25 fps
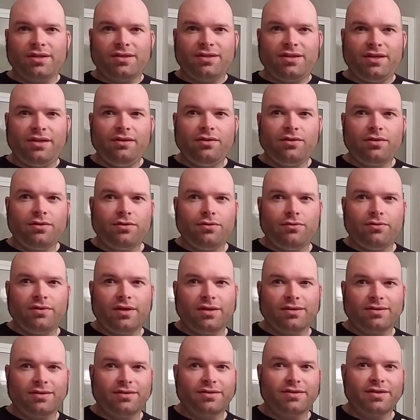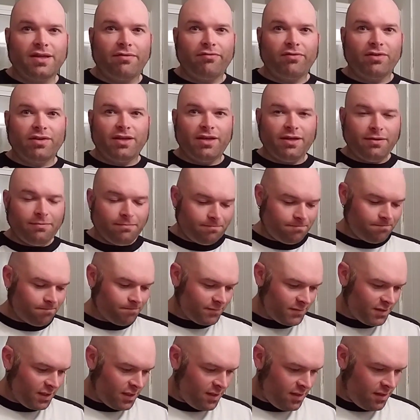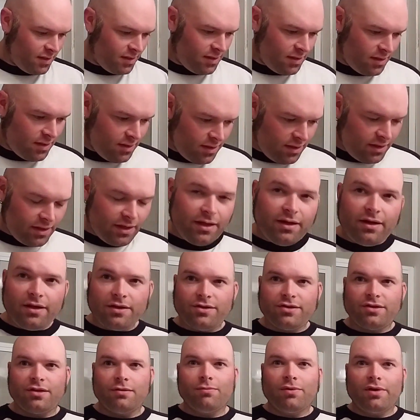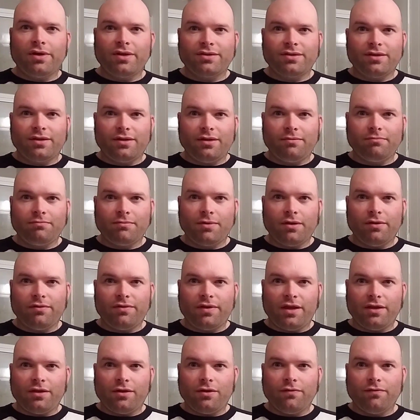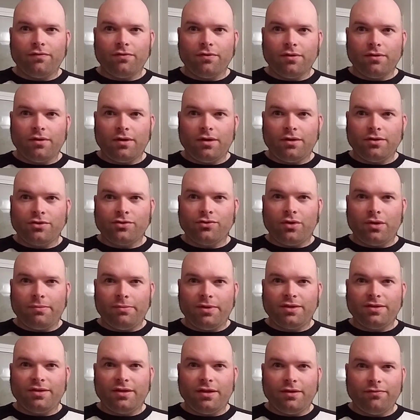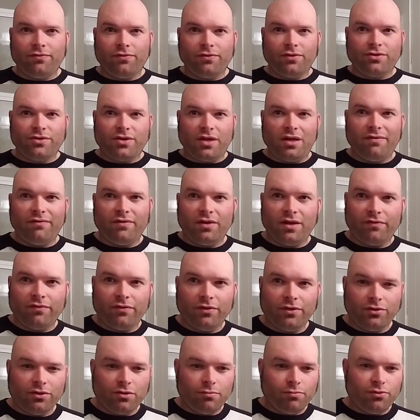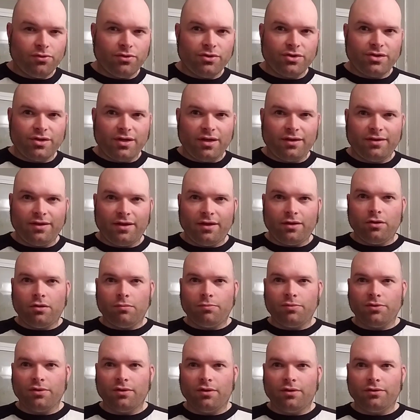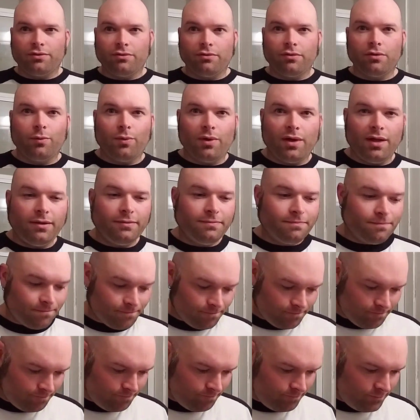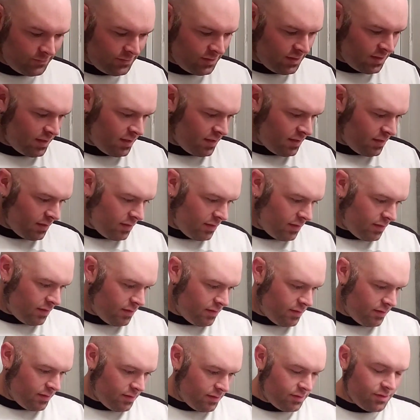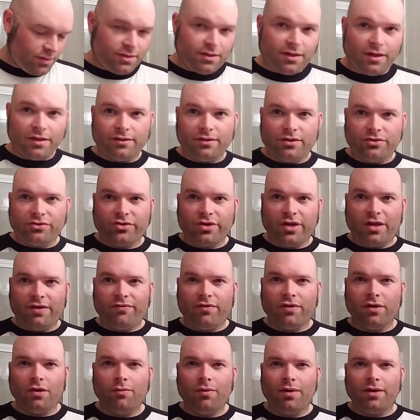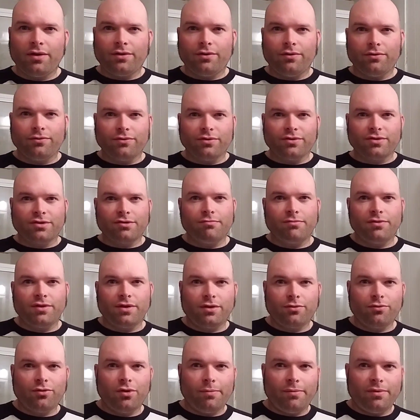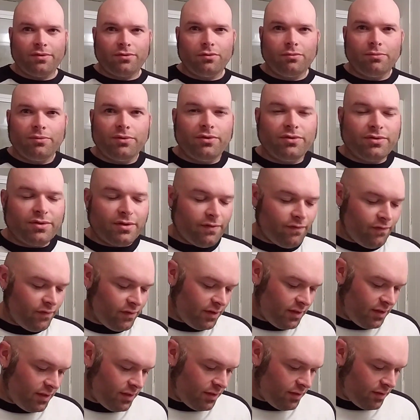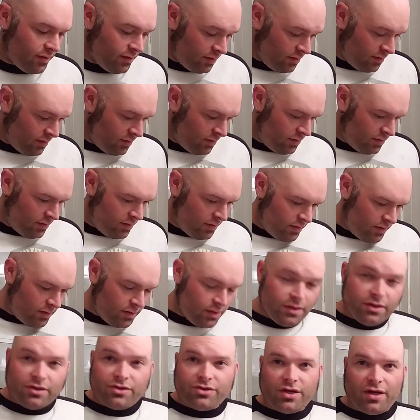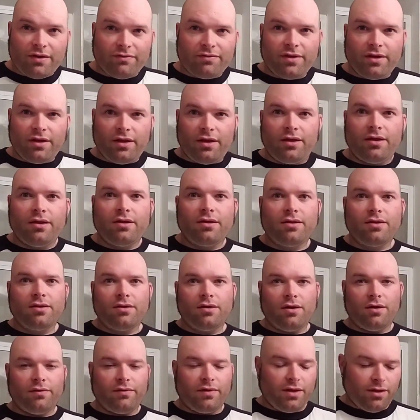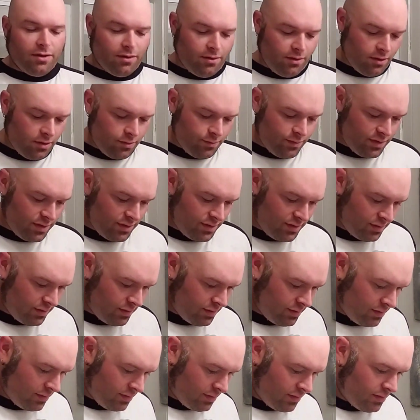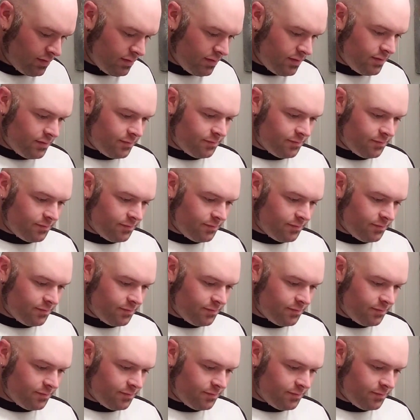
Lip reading: 16th, 2017. And I just did want to, thank you for joining me today for the shave. I definitely do appreciate that. I hope you're all doing well. And just to get in the shave here, I wanted to go through some of the equipment we'll be using for the shave today. On the hardware side,